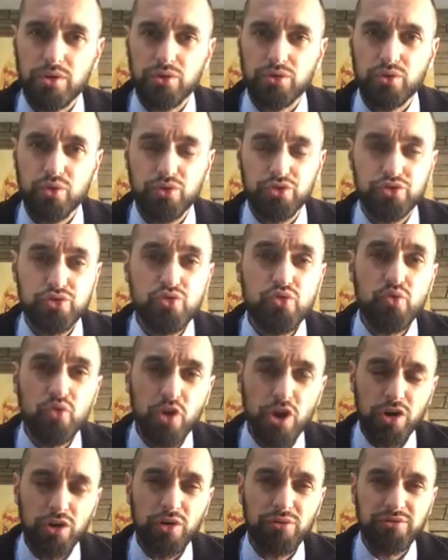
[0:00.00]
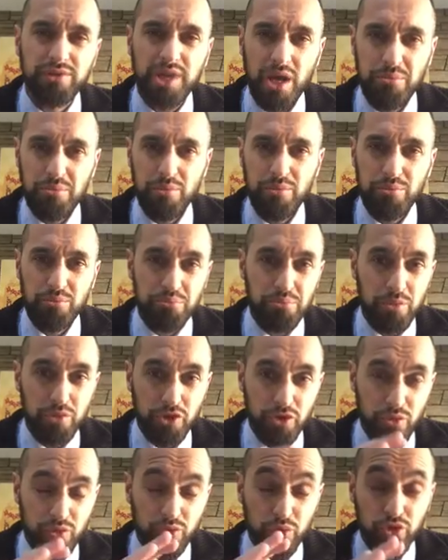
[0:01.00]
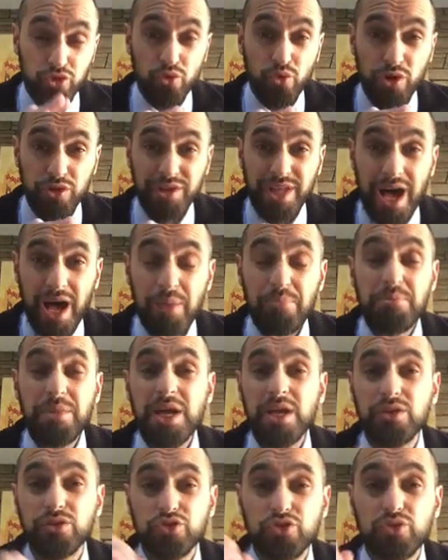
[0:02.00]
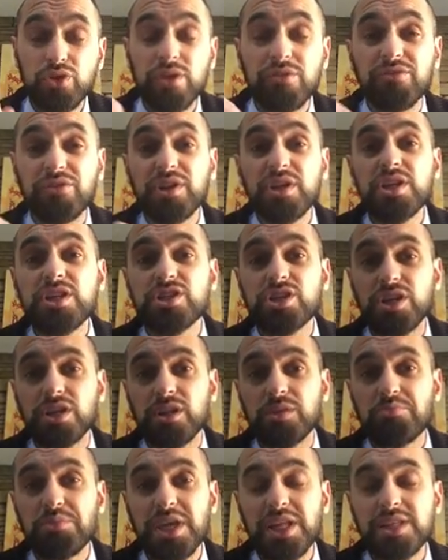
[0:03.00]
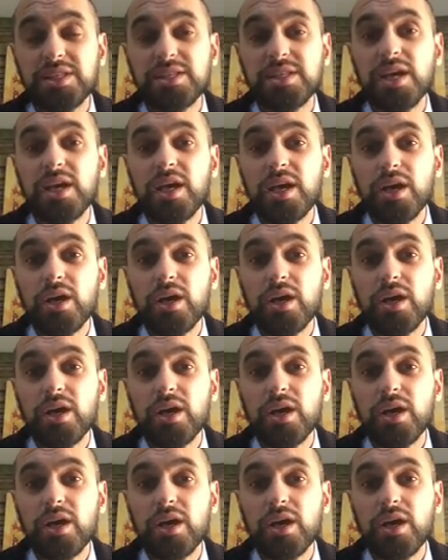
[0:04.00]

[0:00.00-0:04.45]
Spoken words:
The true word of tameh, the true definition means.